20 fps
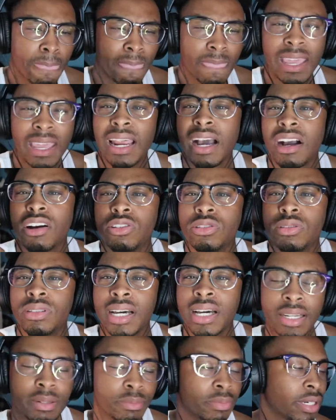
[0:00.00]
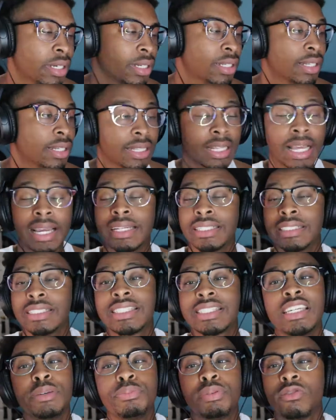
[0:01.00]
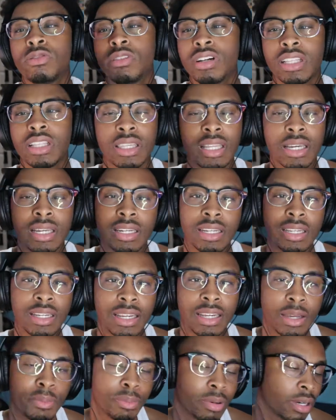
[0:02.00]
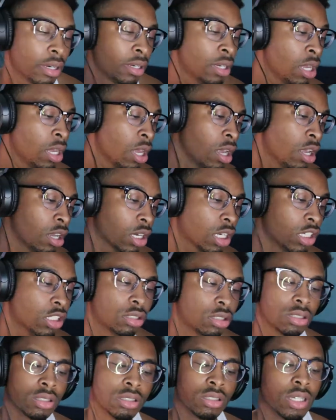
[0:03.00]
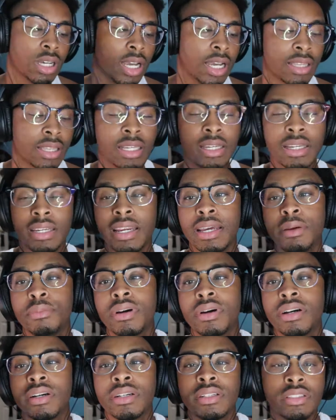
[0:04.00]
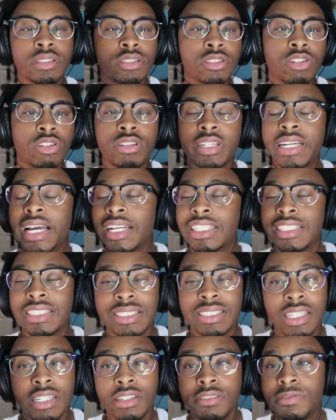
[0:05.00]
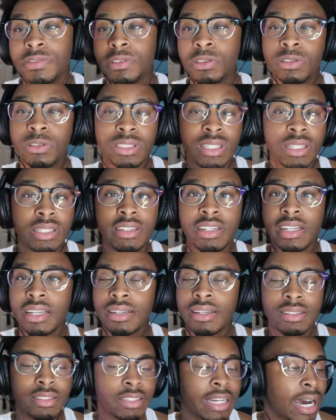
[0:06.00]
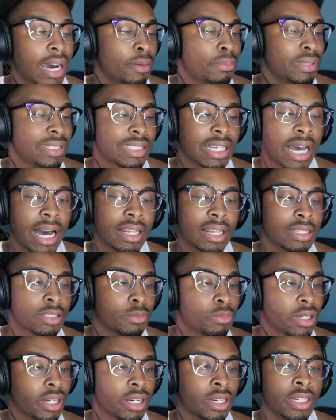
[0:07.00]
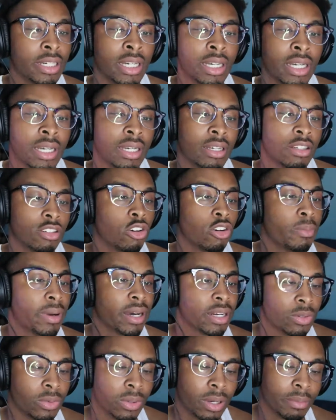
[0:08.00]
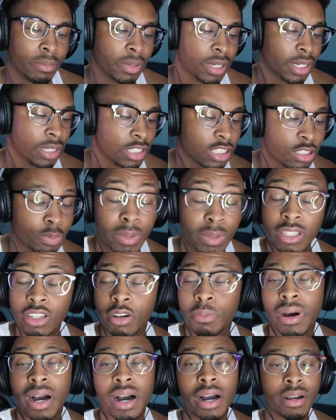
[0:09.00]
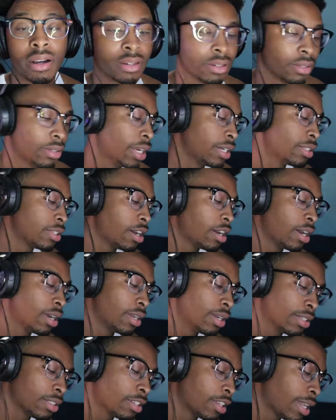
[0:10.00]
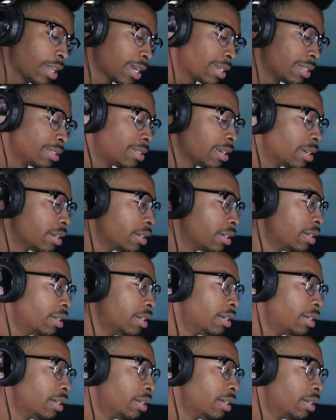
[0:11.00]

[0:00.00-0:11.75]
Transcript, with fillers: They not gonna do nothing, bro. Like just keep it real at the end of the day, bro. Cause at the end of the day, bro, you only got yourself. You gotta be solid, bro. No matter what, man. Just speak your mind. That's how. That's all I can say.